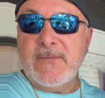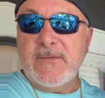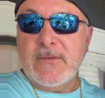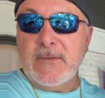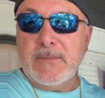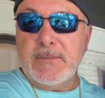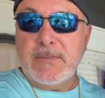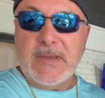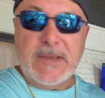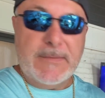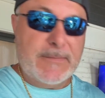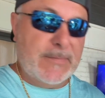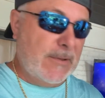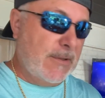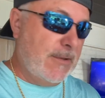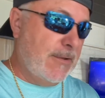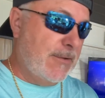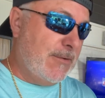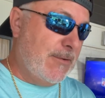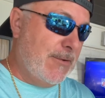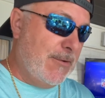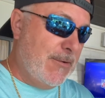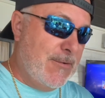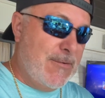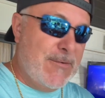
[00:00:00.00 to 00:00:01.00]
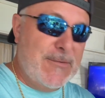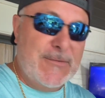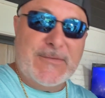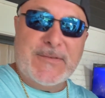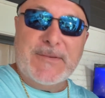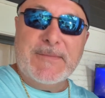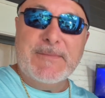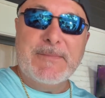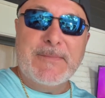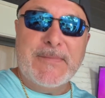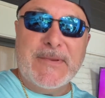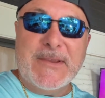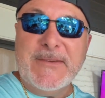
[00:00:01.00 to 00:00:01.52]
people are
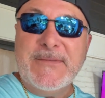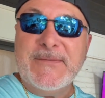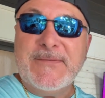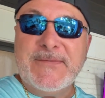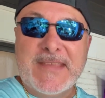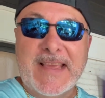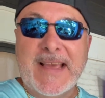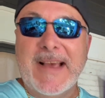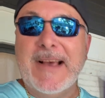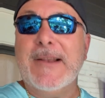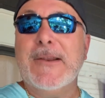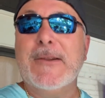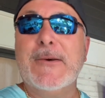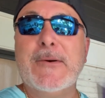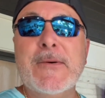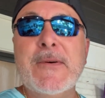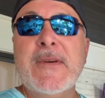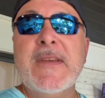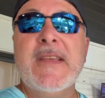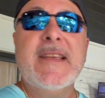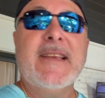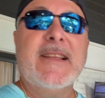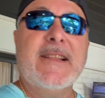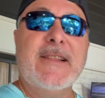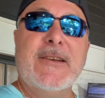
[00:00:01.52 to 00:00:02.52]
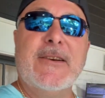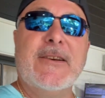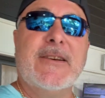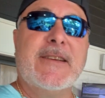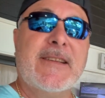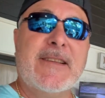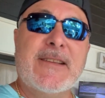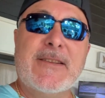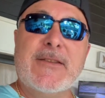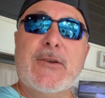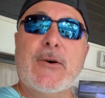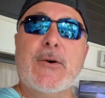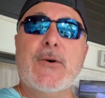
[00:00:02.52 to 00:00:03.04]
using beef tallow. Look,
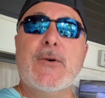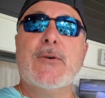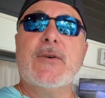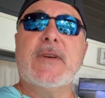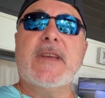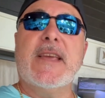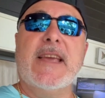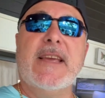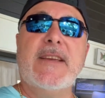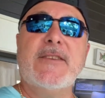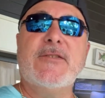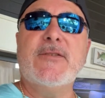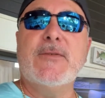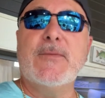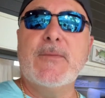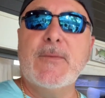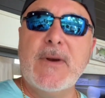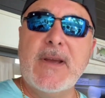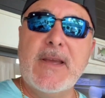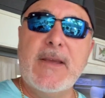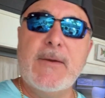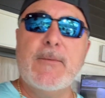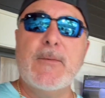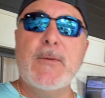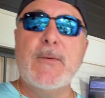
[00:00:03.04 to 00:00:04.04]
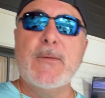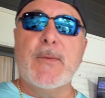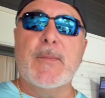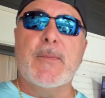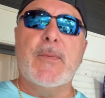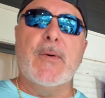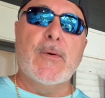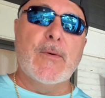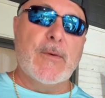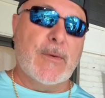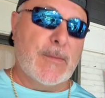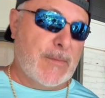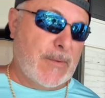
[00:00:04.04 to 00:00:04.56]
the old Cajun way, we were
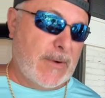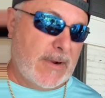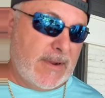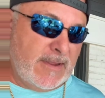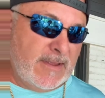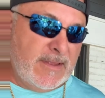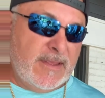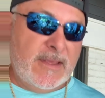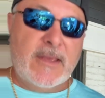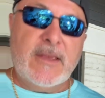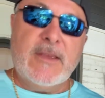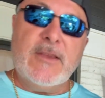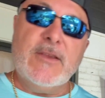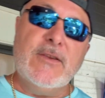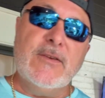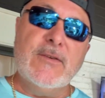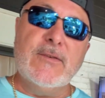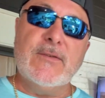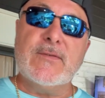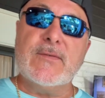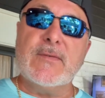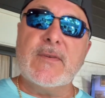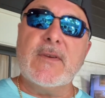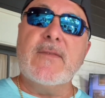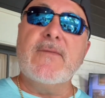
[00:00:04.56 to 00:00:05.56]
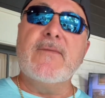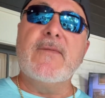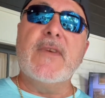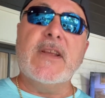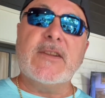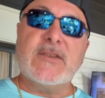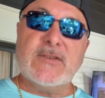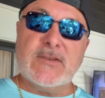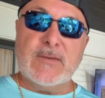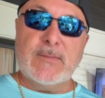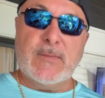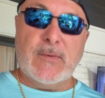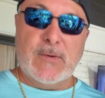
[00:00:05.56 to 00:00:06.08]
poor, bruh. Use
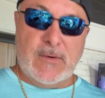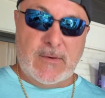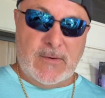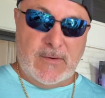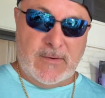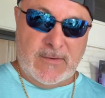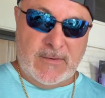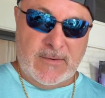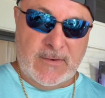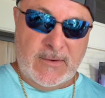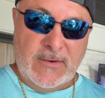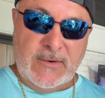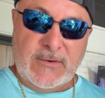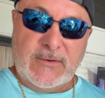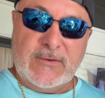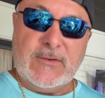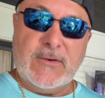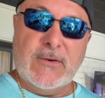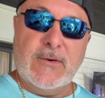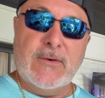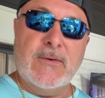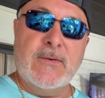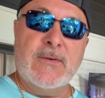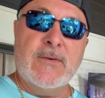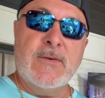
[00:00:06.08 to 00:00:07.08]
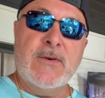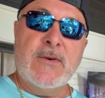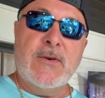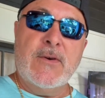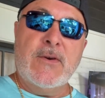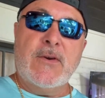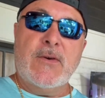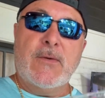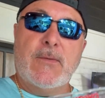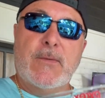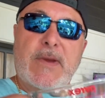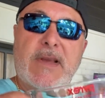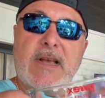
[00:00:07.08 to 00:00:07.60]
vegetable oil. So
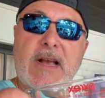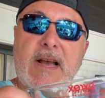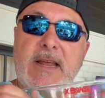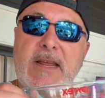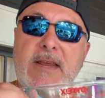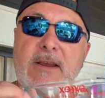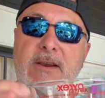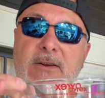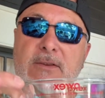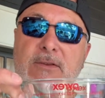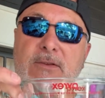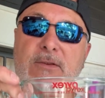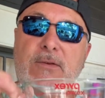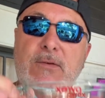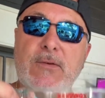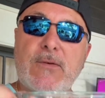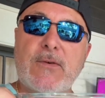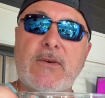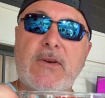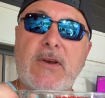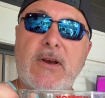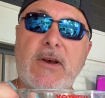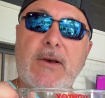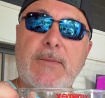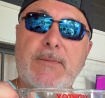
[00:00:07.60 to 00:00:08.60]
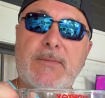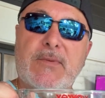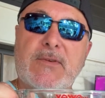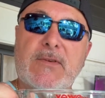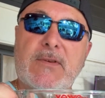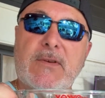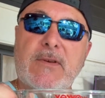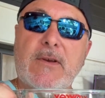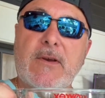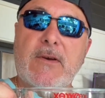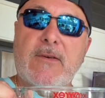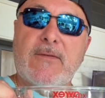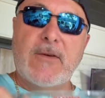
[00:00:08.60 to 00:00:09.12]
we got here 2 cups
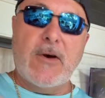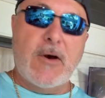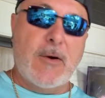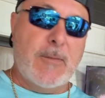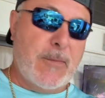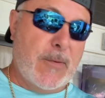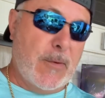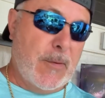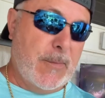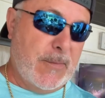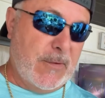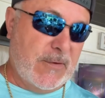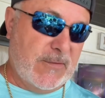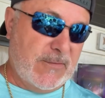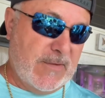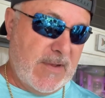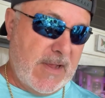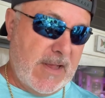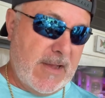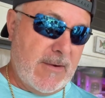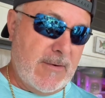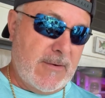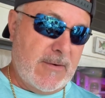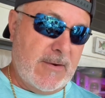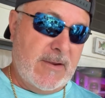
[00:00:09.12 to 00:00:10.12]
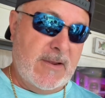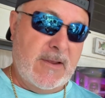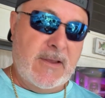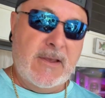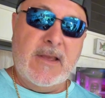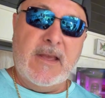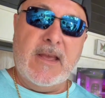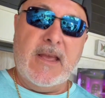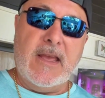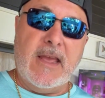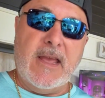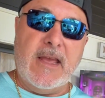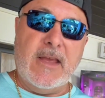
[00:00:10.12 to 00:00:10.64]
of all-purpose flour
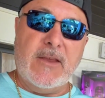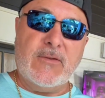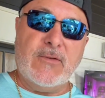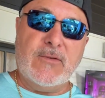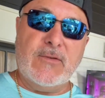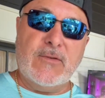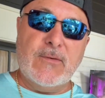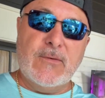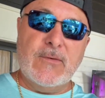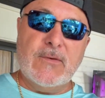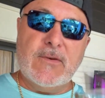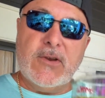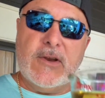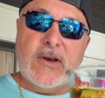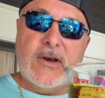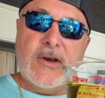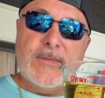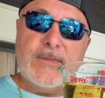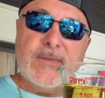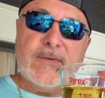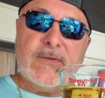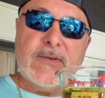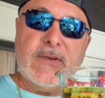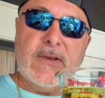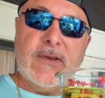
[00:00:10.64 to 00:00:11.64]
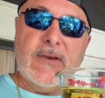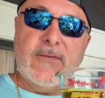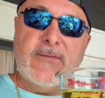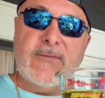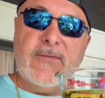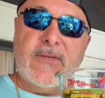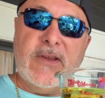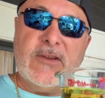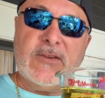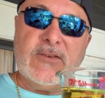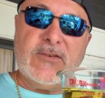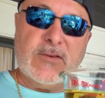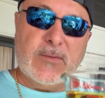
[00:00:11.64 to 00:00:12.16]
and 2 cups of
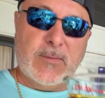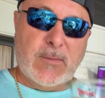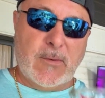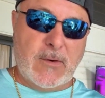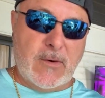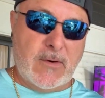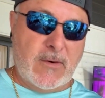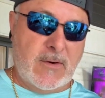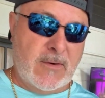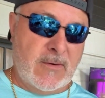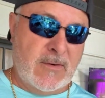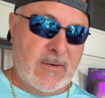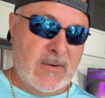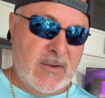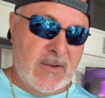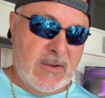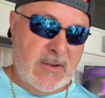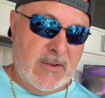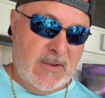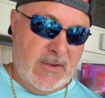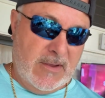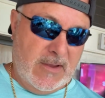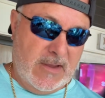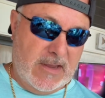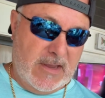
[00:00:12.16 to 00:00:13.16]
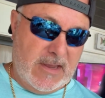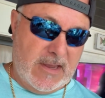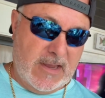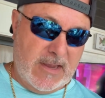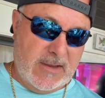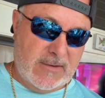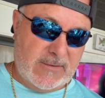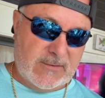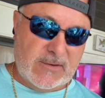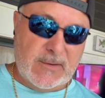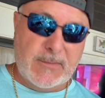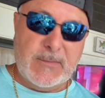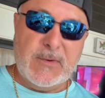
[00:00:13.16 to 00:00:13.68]
vegetable oil.
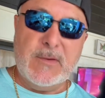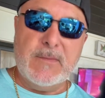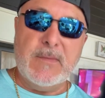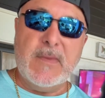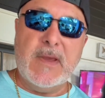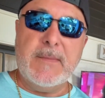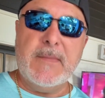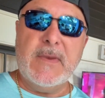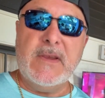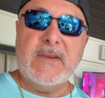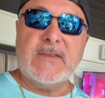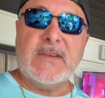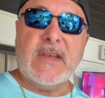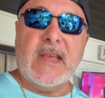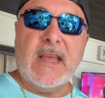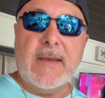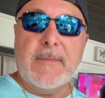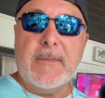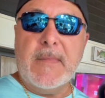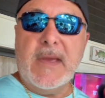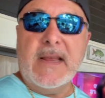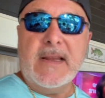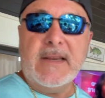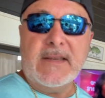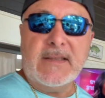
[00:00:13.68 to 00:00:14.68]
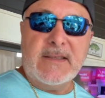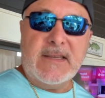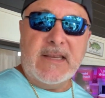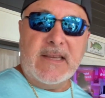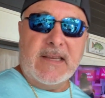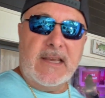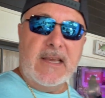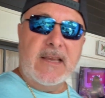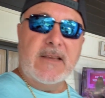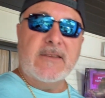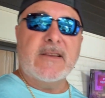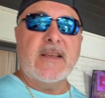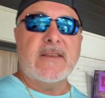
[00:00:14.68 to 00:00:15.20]
And some of you may be saying, man,
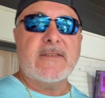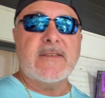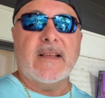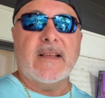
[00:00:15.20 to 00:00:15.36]
T-Guid, that's a